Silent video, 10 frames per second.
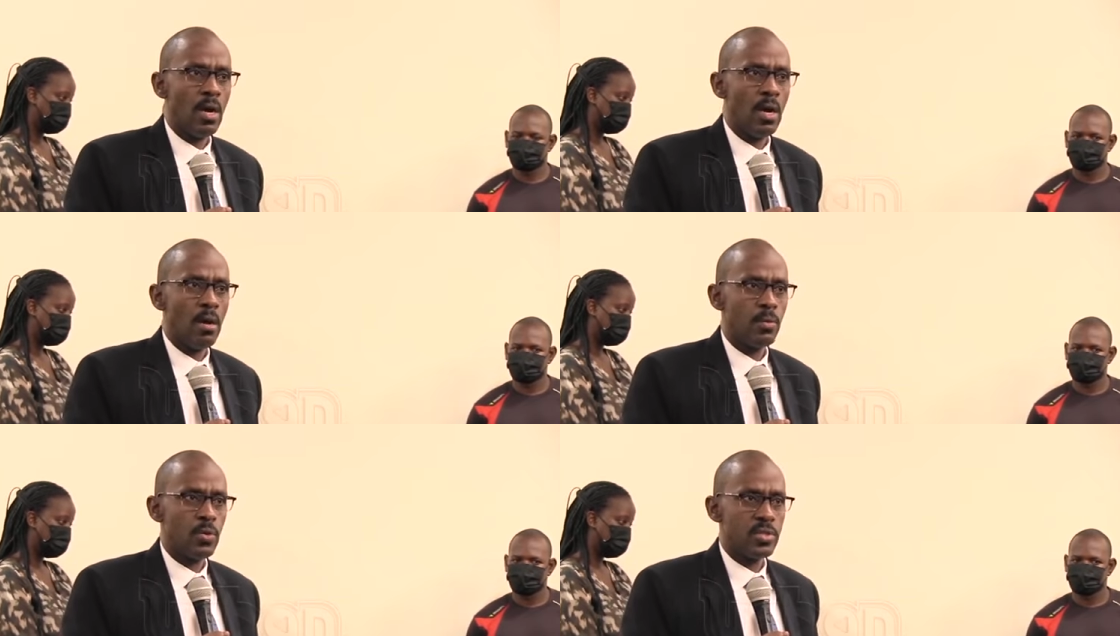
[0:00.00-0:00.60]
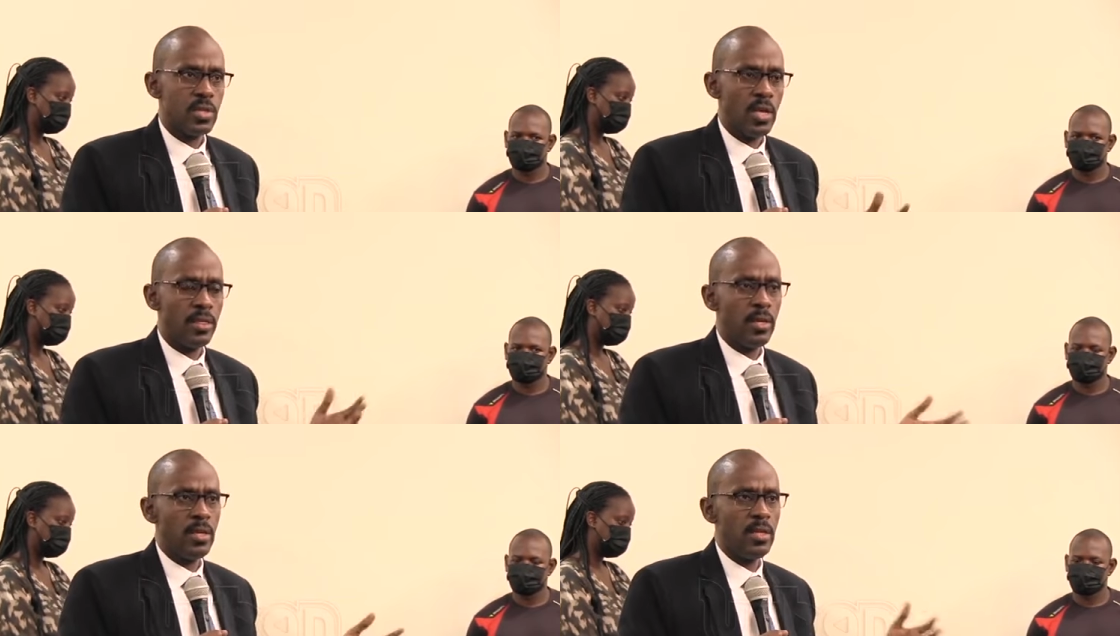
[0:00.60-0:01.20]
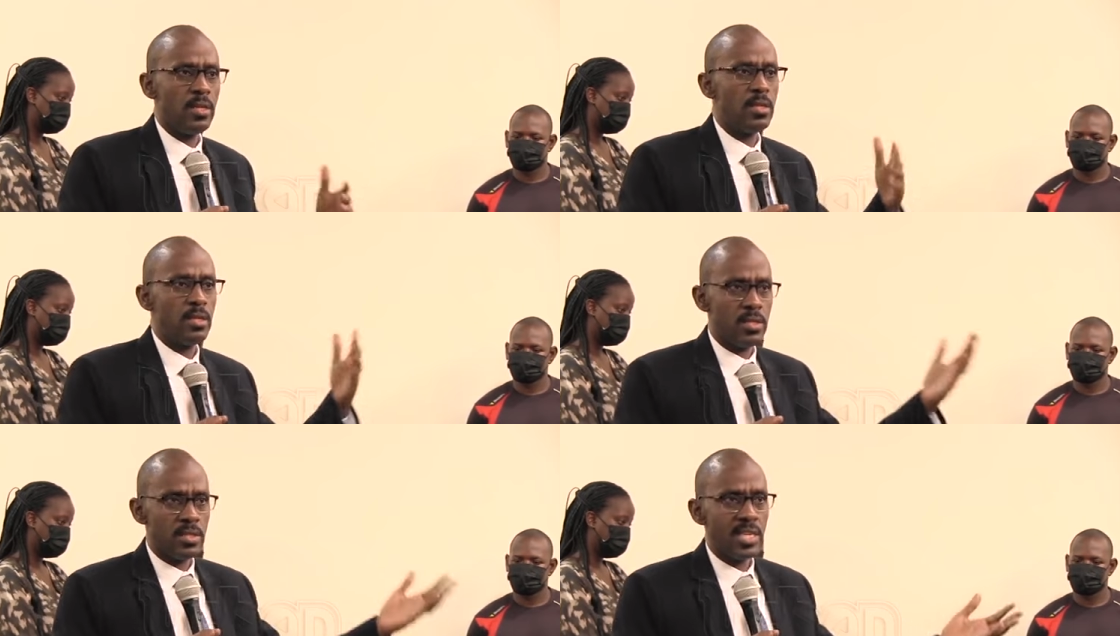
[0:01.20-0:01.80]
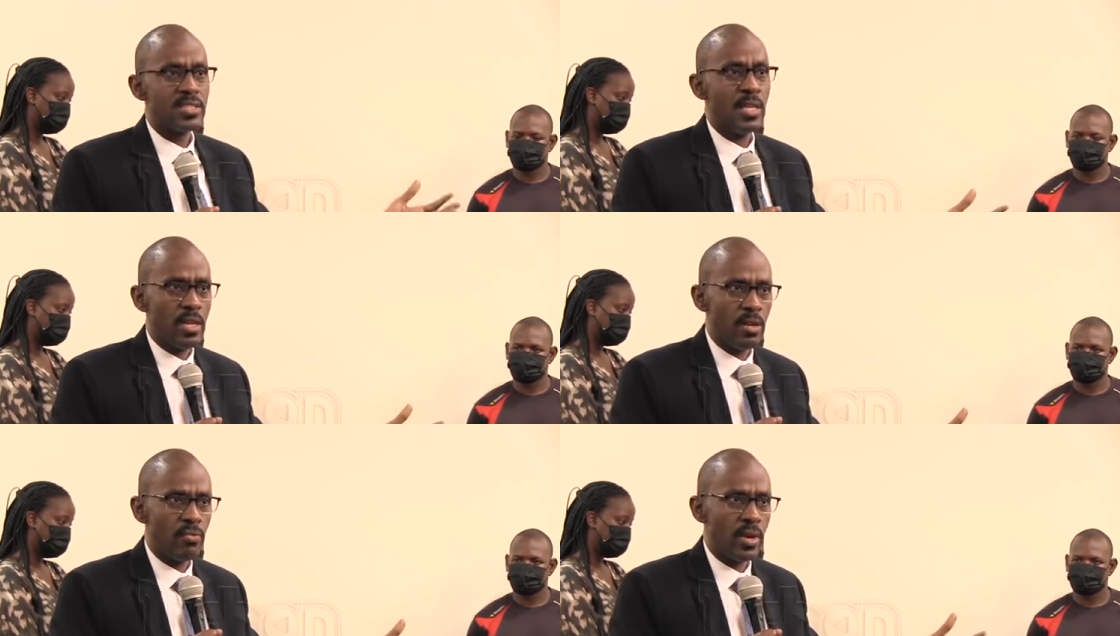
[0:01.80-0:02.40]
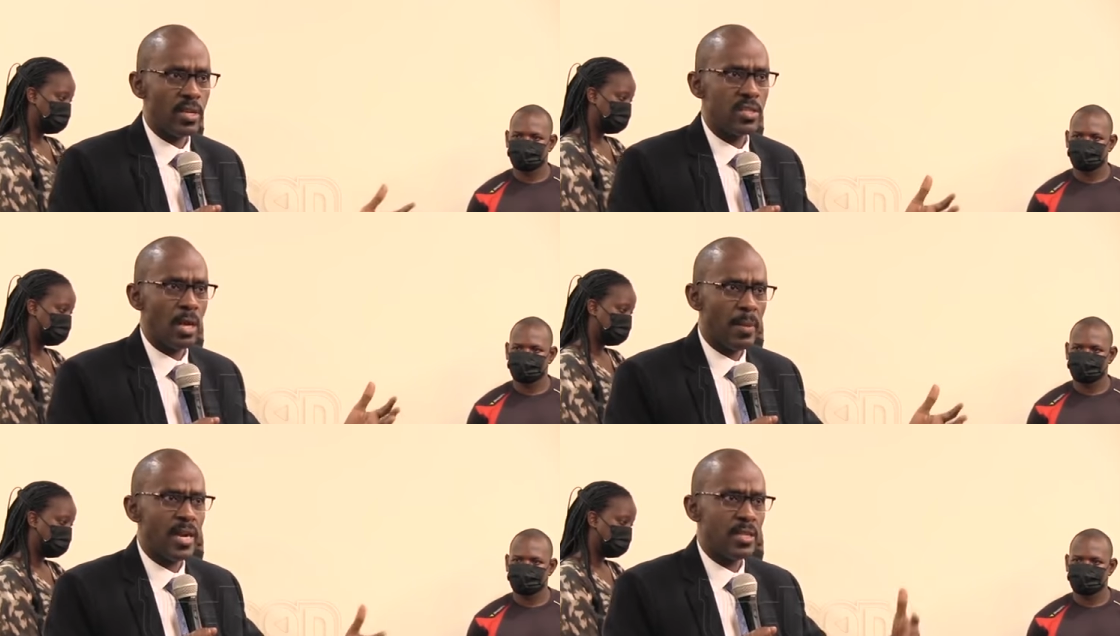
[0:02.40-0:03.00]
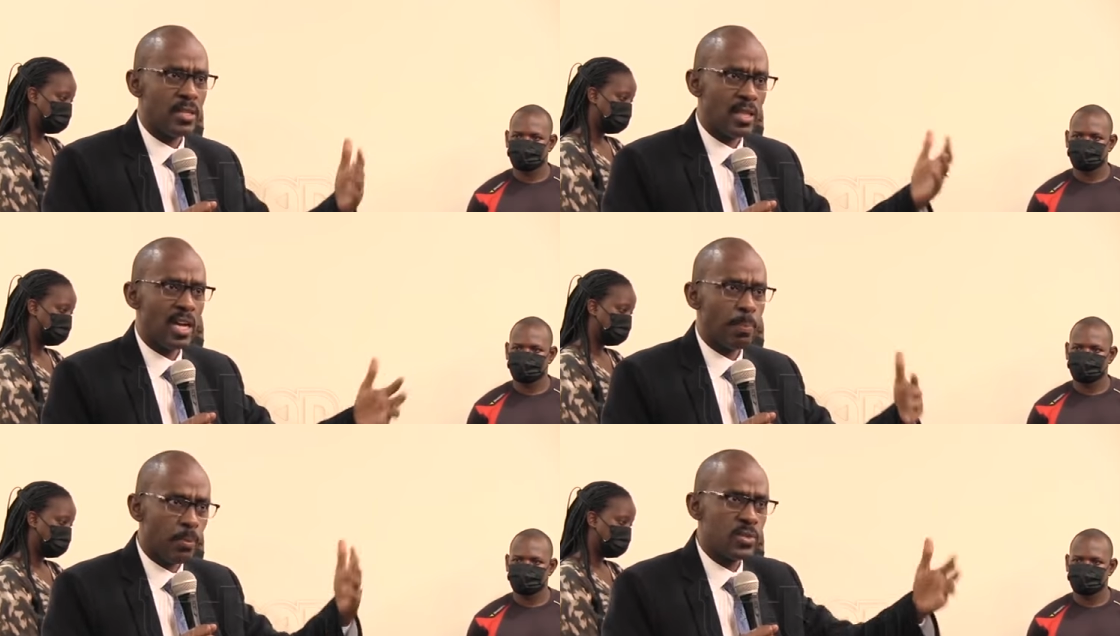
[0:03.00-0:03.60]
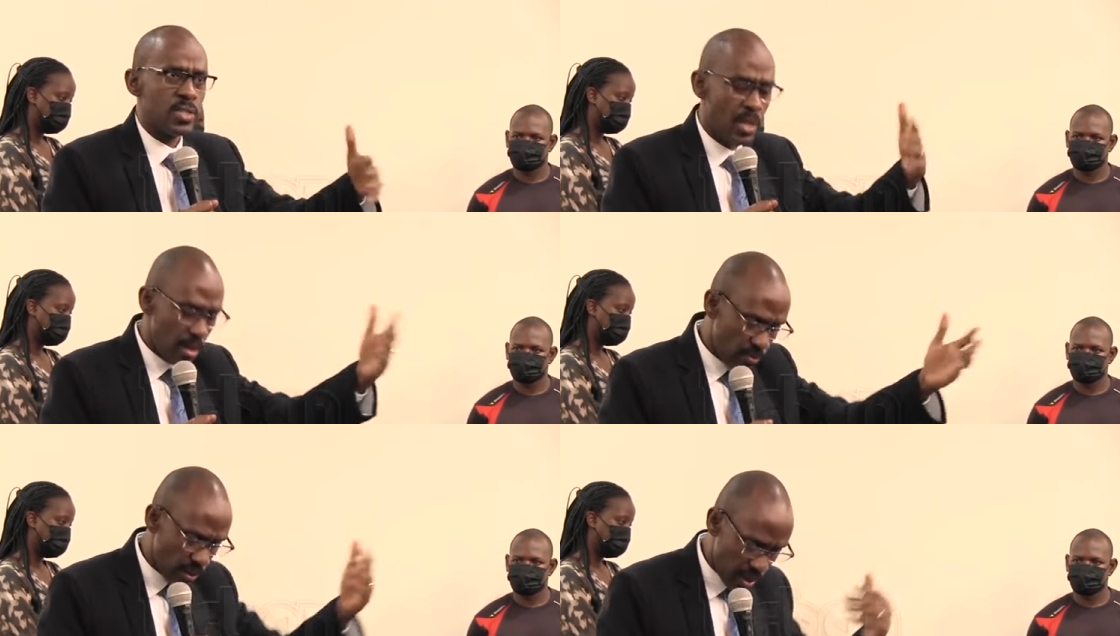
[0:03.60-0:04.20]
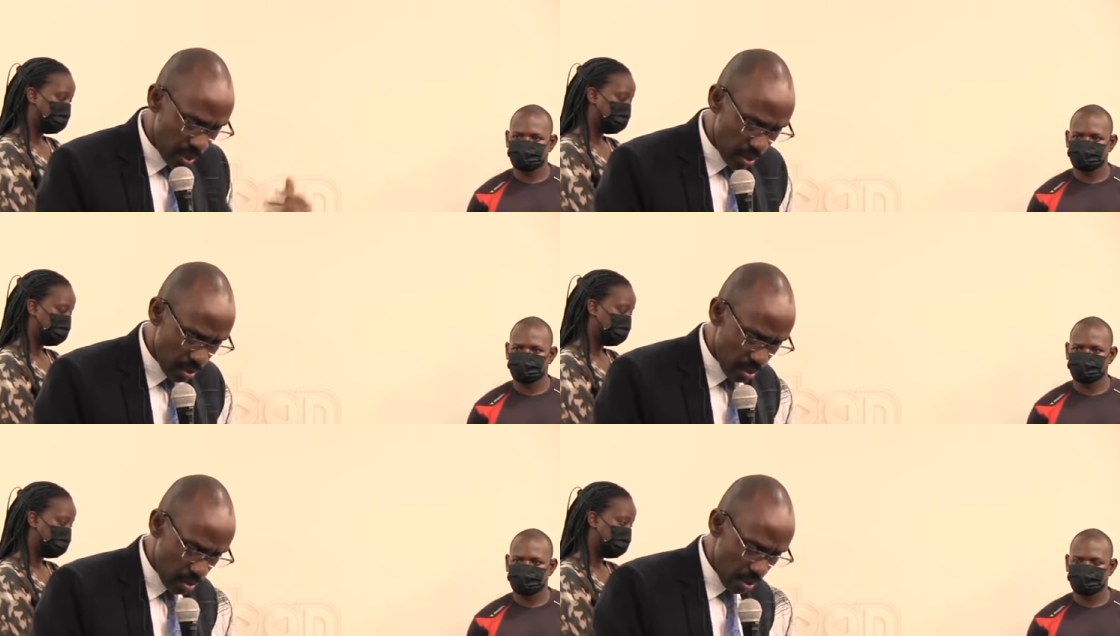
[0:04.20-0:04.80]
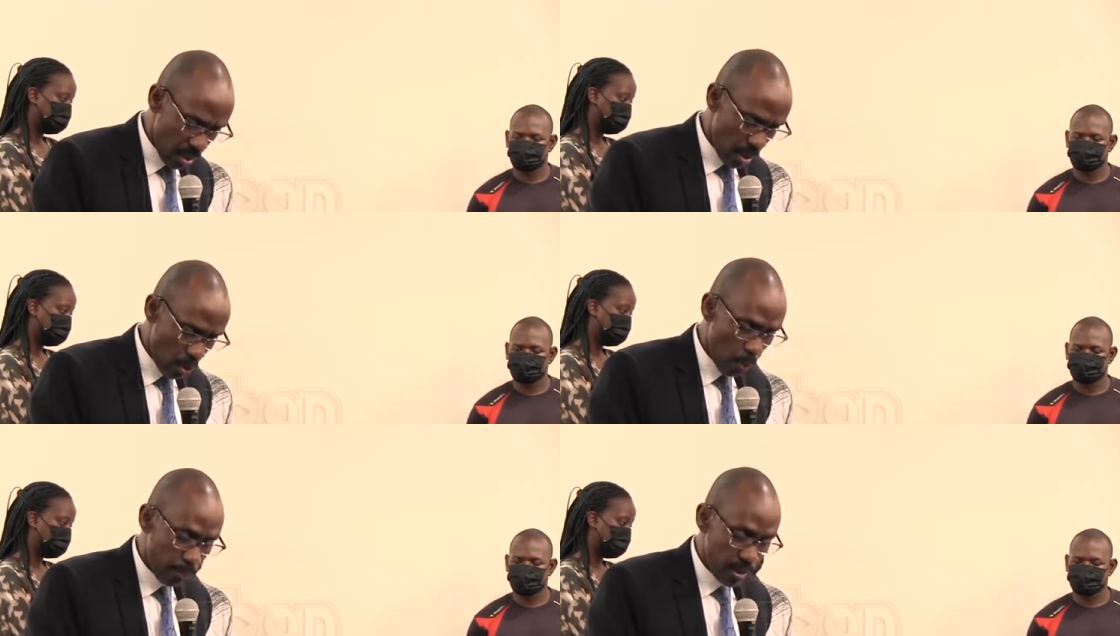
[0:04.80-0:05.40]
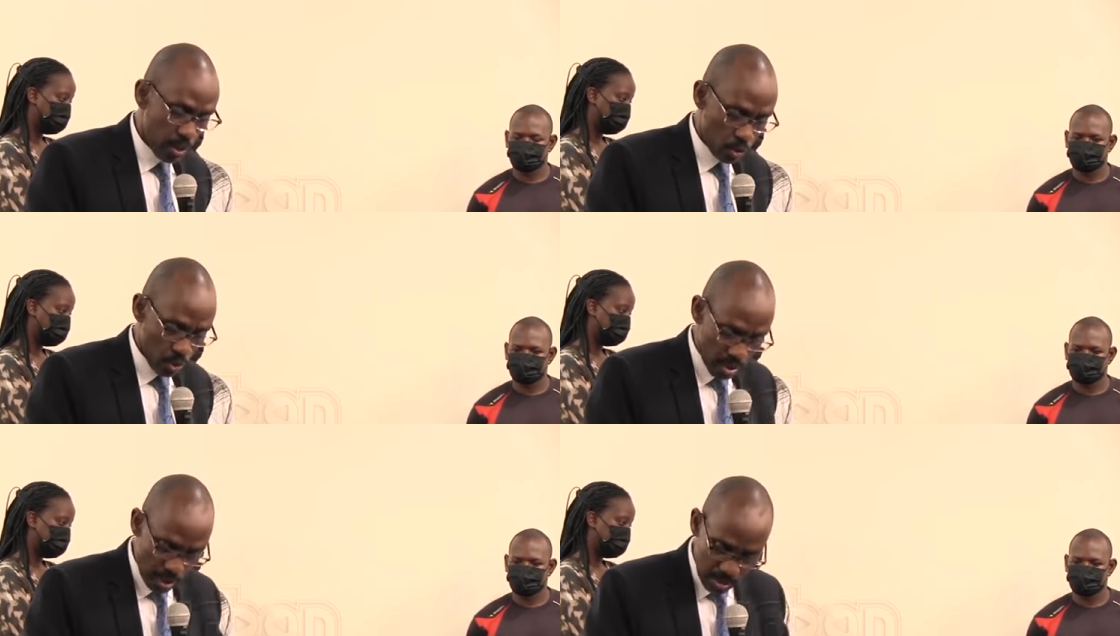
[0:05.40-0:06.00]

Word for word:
Speaker 1: Uh, because every is just the delivery. They are managing that post-delivery uh, complication